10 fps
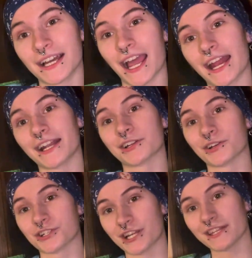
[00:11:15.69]
I didn't
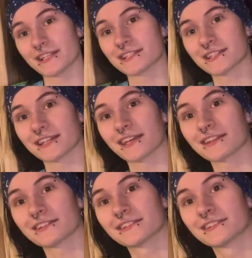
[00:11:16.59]
crochet this
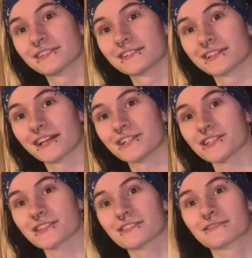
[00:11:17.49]
together. I
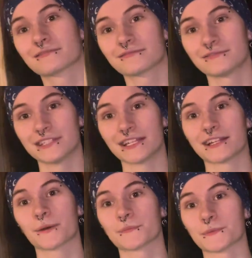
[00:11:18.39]
just
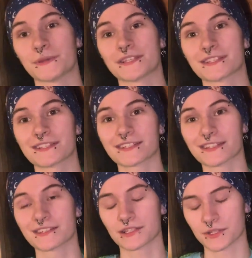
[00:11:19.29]
knitted up the pieces
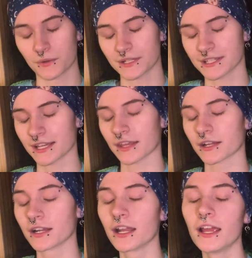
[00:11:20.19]
and sewed it together.